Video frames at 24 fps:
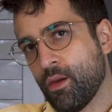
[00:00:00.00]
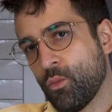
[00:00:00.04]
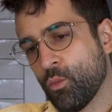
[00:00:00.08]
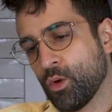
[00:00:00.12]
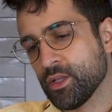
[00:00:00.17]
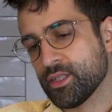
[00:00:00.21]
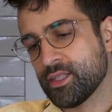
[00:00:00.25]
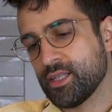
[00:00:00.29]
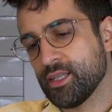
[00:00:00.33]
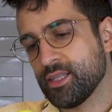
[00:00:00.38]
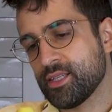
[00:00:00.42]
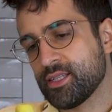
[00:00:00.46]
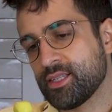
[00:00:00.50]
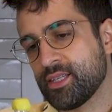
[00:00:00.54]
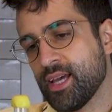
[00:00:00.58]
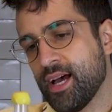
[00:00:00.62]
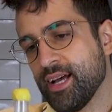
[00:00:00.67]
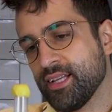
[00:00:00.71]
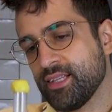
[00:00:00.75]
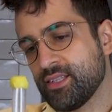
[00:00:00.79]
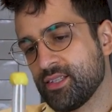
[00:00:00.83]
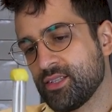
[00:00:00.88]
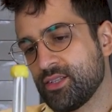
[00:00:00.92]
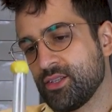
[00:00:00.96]
Once this
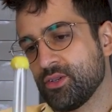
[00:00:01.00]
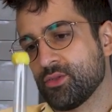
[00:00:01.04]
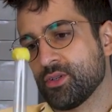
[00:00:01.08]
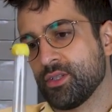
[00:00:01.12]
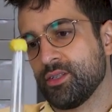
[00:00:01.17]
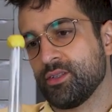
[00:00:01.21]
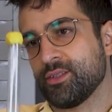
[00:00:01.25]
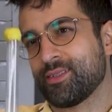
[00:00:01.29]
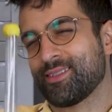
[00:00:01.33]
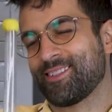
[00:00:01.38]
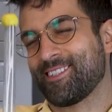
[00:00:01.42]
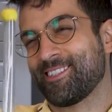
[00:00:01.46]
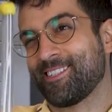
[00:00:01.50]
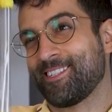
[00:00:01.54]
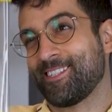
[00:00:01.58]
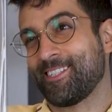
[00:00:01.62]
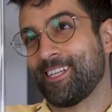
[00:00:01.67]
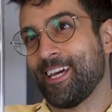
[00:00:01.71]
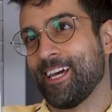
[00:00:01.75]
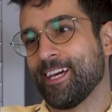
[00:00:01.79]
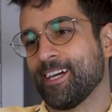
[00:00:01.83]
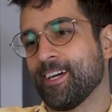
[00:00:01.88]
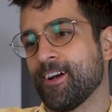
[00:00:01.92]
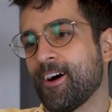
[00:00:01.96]
sets, you can just
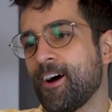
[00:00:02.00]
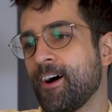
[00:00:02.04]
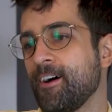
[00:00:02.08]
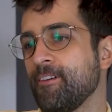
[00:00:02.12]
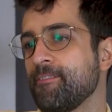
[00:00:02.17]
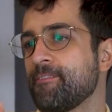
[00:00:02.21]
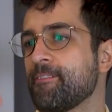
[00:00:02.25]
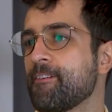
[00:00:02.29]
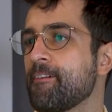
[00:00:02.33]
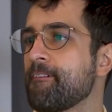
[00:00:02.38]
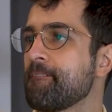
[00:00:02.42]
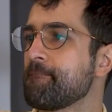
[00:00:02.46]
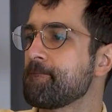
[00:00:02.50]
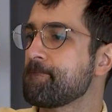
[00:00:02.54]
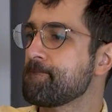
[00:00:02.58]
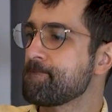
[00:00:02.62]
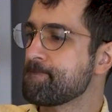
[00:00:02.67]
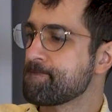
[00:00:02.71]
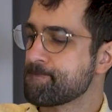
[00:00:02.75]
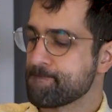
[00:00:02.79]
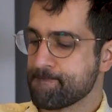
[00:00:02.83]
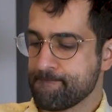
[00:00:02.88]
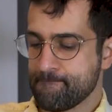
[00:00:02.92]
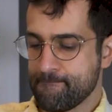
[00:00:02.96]
take it off,
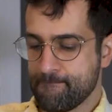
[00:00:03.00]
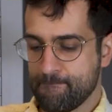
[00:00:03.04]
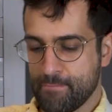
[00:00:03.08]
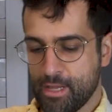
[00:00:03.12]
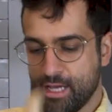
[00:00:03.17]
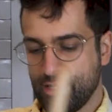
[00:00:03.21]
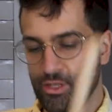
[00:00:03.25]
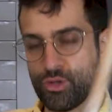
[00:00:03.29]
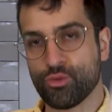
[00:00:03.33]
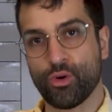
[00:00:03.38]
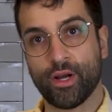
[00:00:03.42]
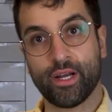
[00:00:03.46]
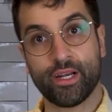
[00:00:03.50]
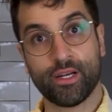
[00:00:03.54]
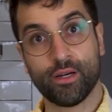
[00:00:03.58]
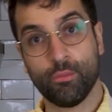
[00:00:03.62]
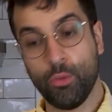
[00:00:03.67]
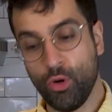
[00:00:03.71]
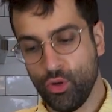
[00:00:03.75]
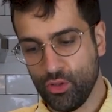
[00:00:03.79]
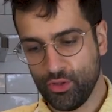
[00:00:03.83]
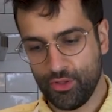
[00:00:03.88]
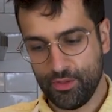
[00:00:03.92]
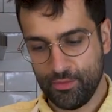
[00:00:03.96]
and you're ready to
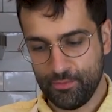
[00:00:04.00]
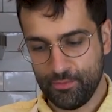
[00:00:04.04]
mold.